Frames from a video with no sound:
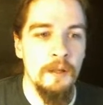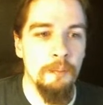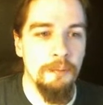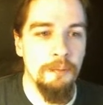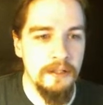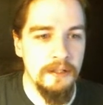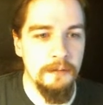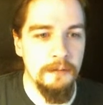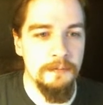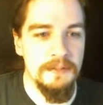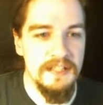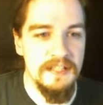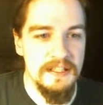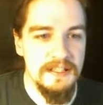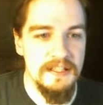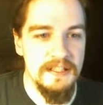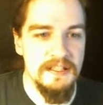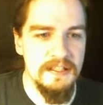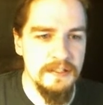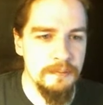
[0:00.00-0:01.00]
Bleeding
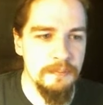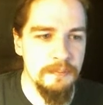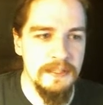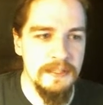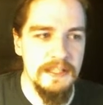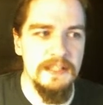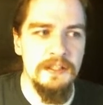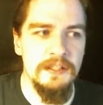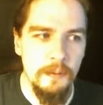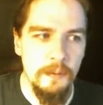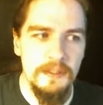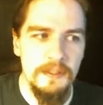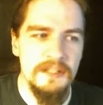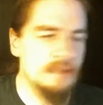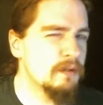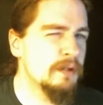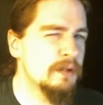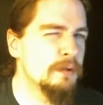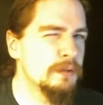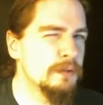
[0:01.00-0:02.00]
resistance to me is always
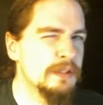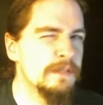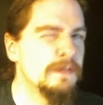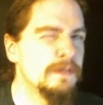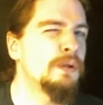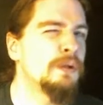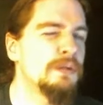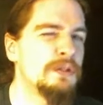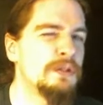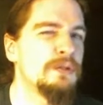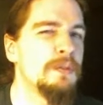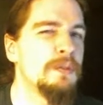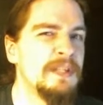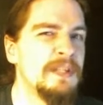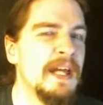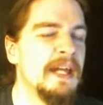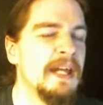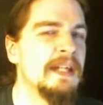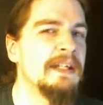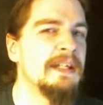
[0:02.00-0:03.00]
a little difficult to
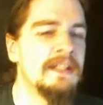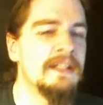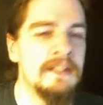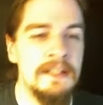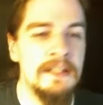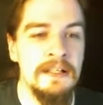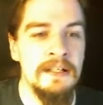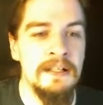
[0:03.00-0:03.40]
obtain.